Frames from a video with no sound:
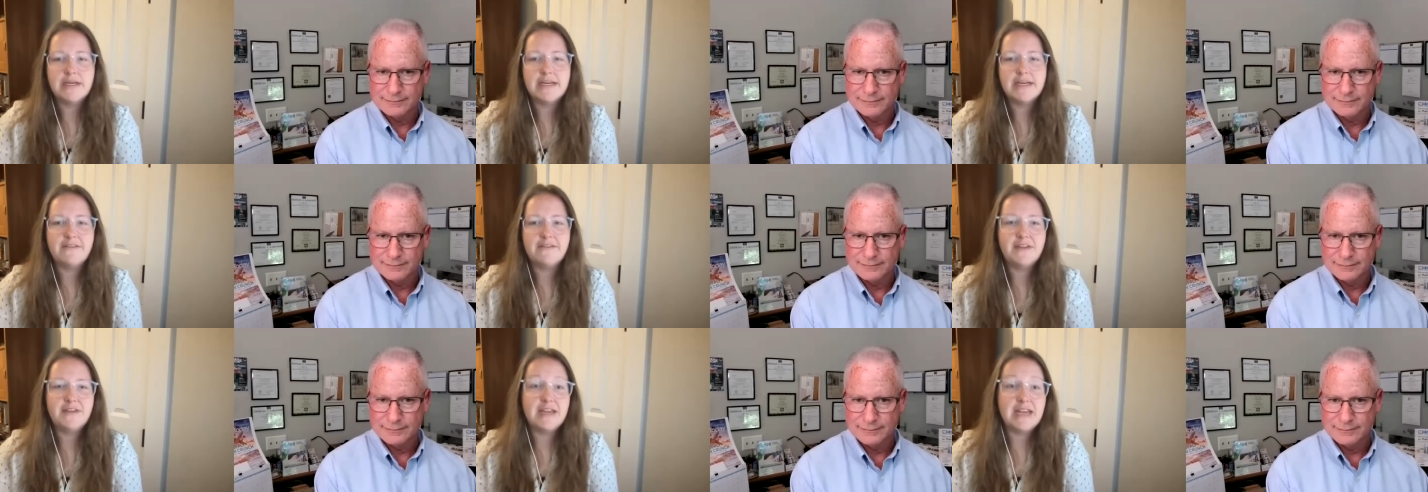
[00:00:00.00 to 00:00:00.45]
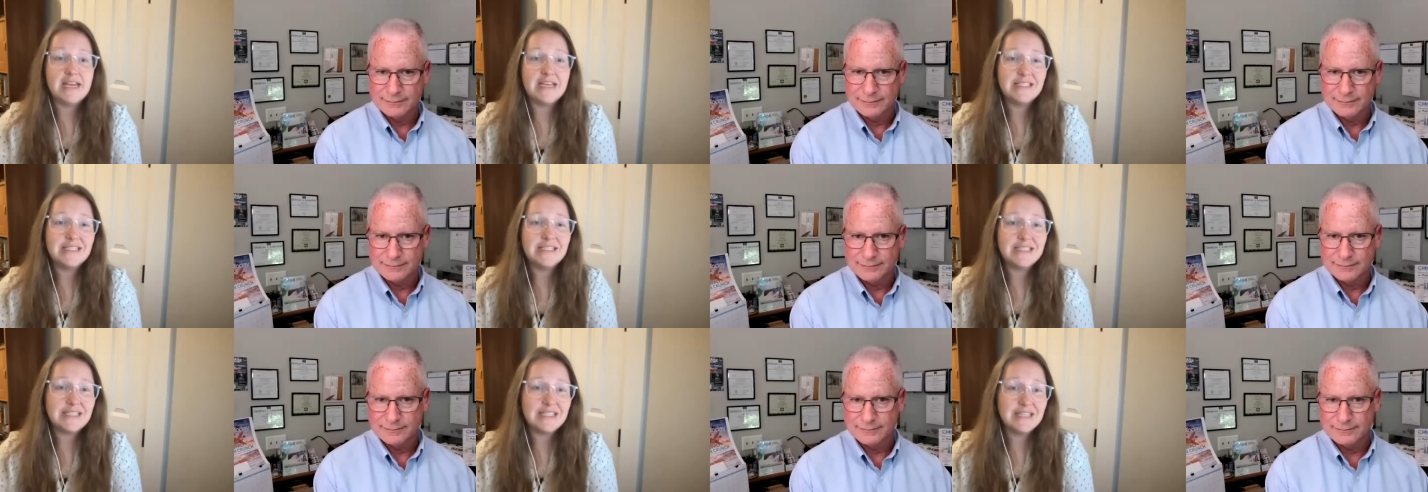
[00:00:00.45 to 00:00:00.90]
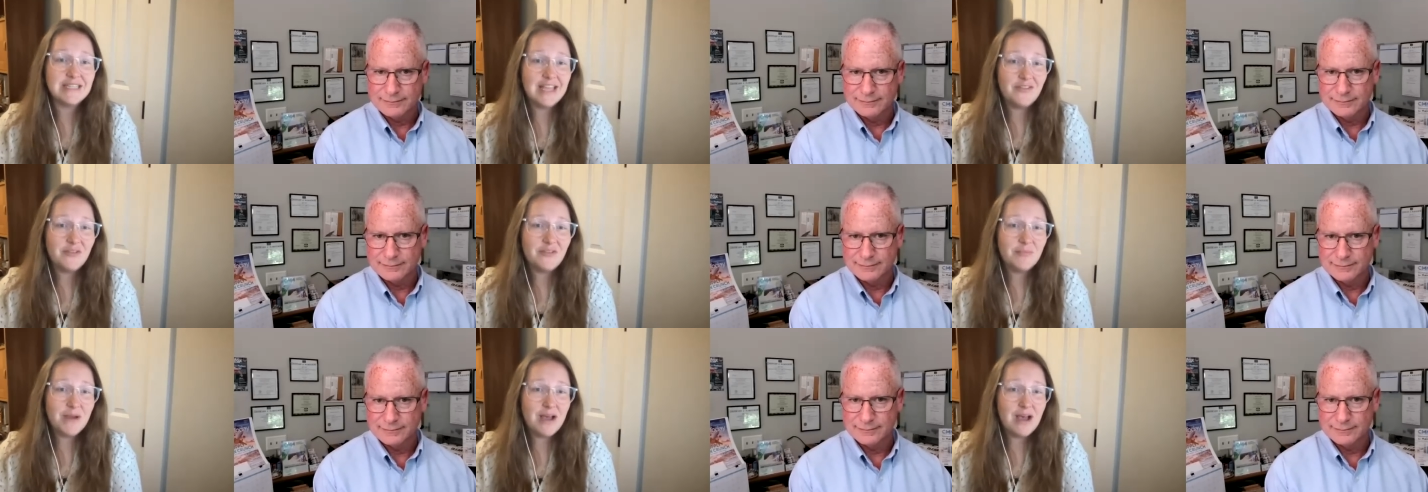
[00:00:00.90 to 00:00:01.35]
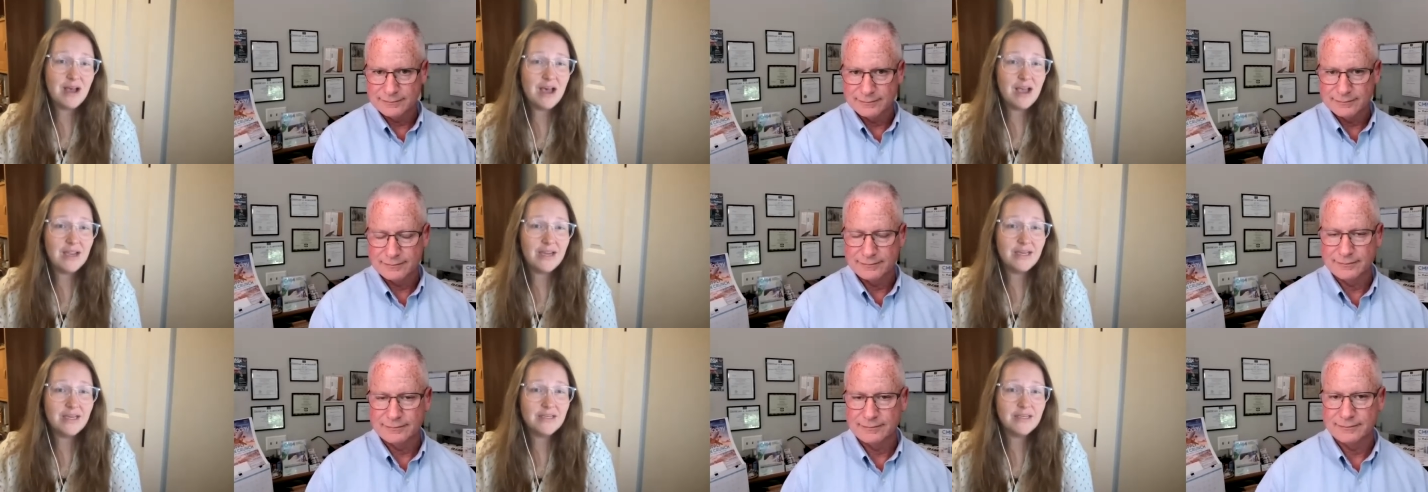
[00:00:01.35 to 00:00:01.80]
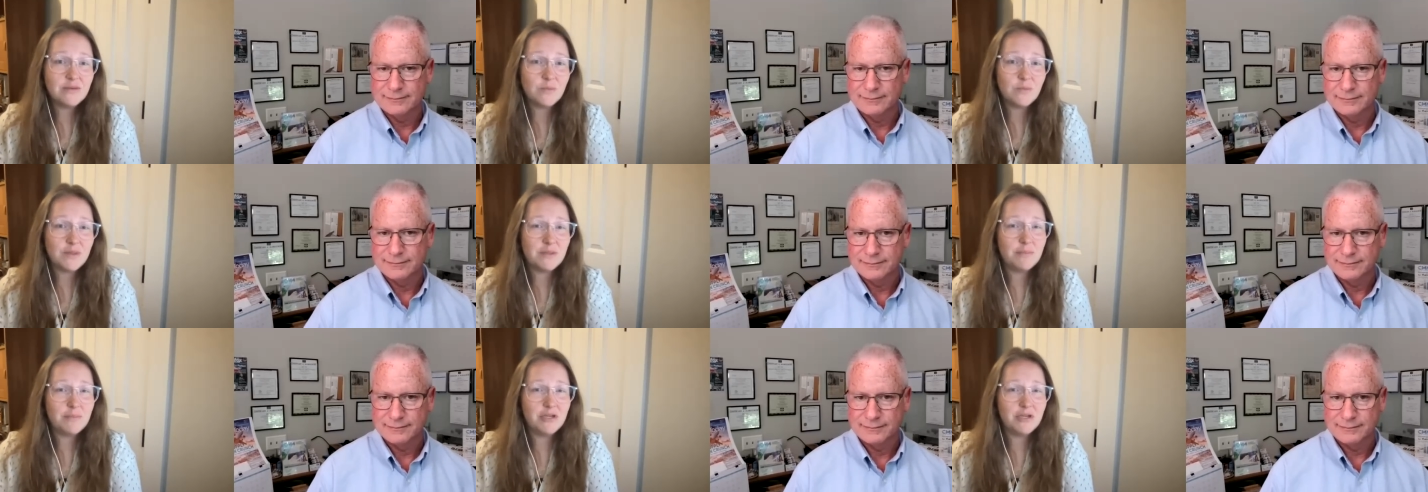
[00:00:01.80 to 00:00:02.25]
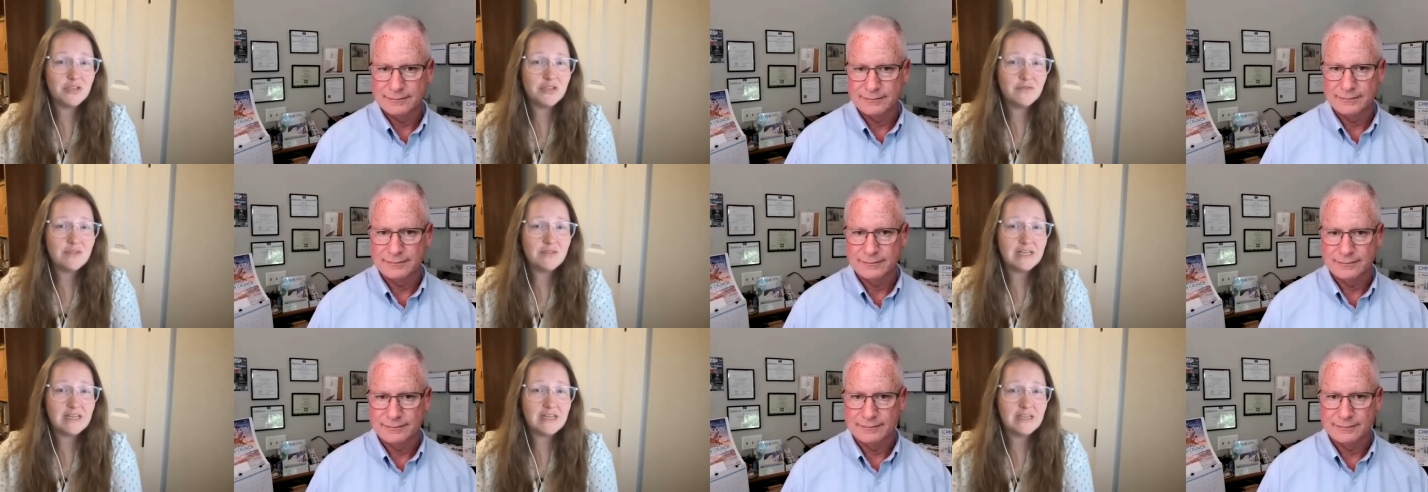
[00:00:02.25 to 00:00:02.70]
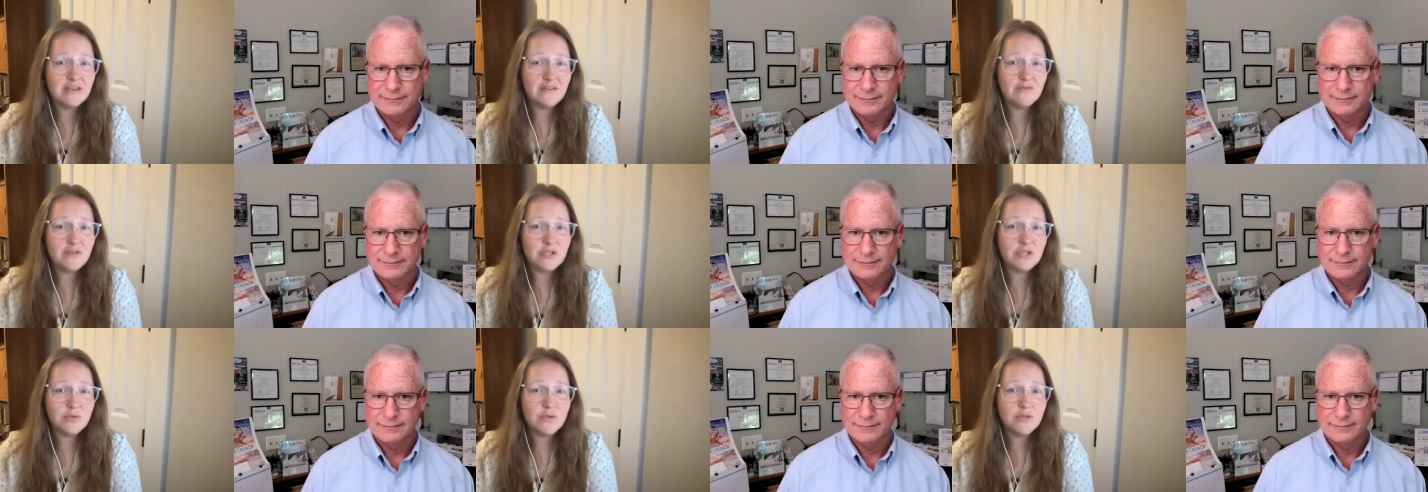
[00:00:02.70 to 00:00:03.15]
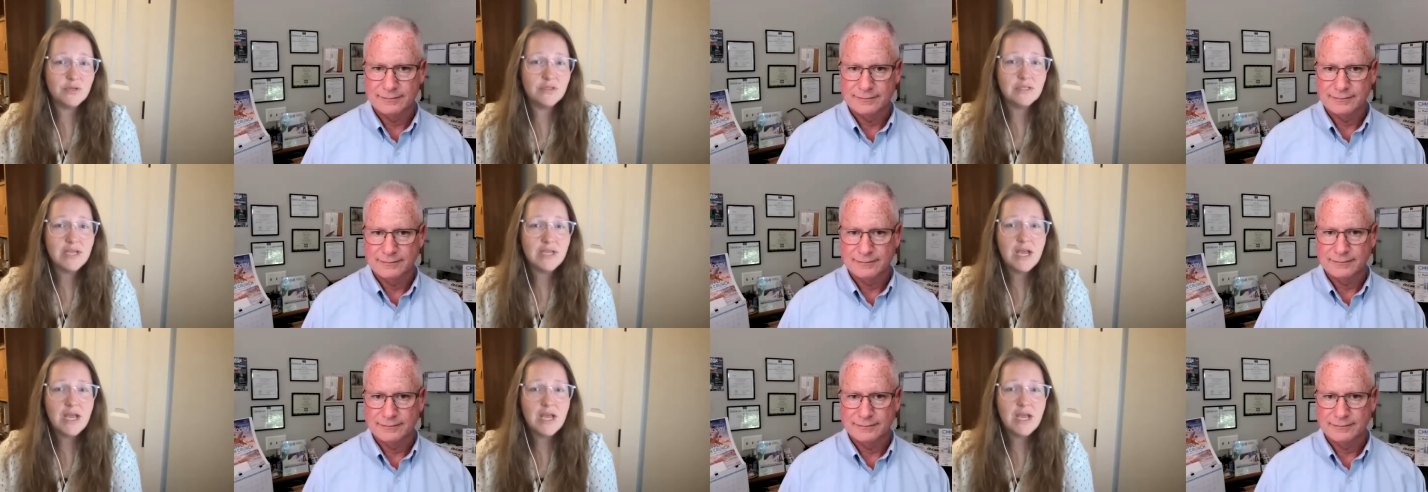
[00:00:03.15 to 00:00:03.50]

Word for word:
Speaker 1: If a nest is left behind with a bunch of dead individuals,